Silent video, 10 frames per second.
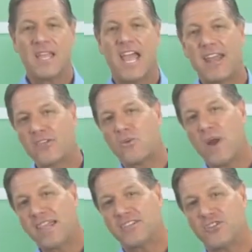Another
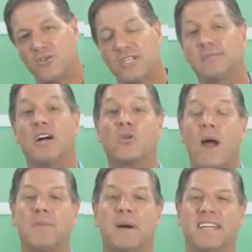way that you can
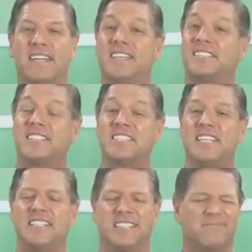acquire money is to
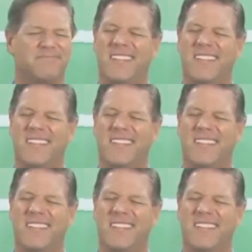steal it.